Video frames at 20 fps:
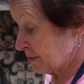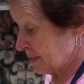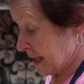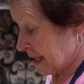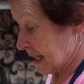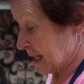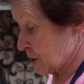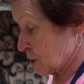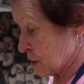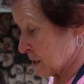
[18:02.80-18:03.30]
that
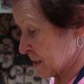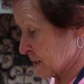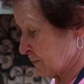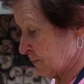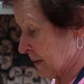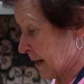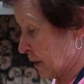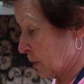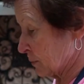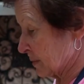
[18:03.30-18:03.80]
I just
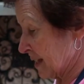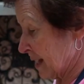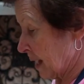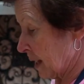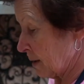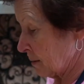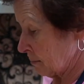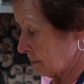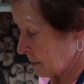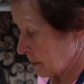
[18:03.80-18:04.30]
found
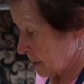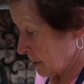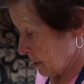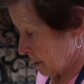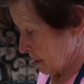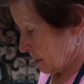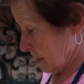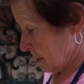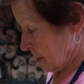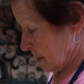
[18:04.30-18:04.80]
out
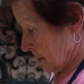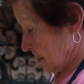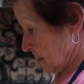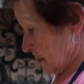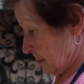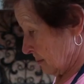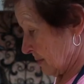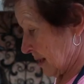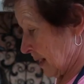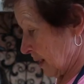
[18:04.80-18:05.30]

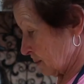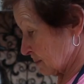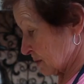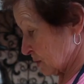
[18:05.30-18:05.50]
that I was